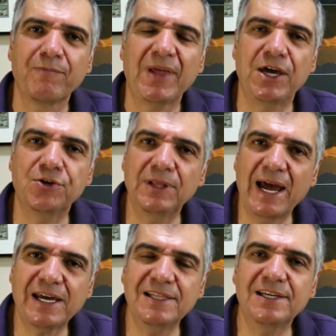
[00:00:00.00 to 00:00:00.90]
If you're
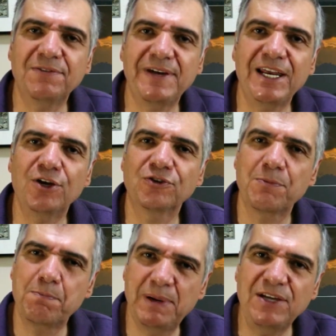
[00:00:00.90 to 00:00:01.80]
liking these
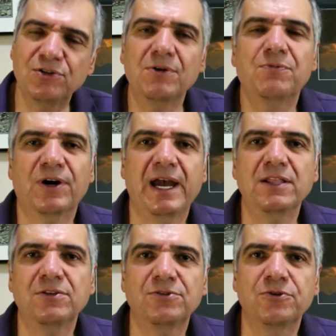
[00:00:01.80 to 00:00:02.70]
videos, please don't
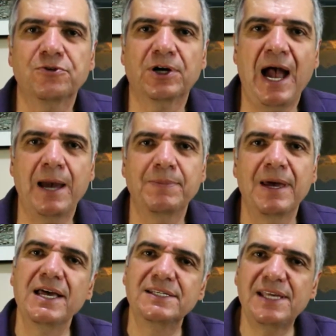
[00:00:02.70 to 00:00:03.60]
forget to subscribe,
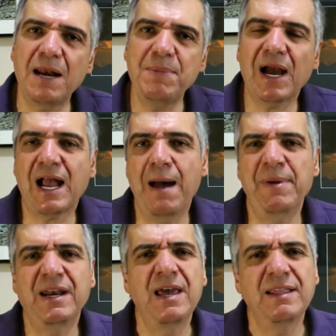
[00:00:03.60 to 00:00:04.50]
send me a
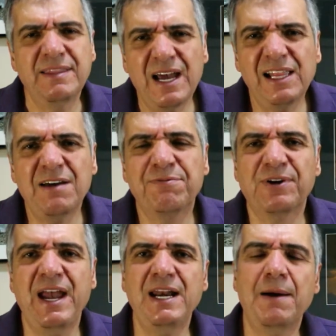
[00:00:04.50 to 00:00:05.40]
comment, tell a
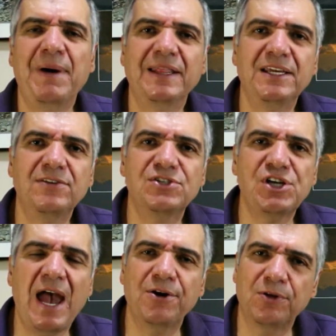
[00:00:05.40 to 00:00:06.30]
friend about this
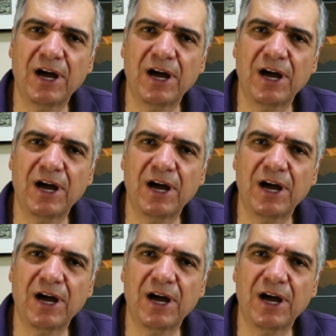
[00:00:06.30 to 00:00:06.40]
channel,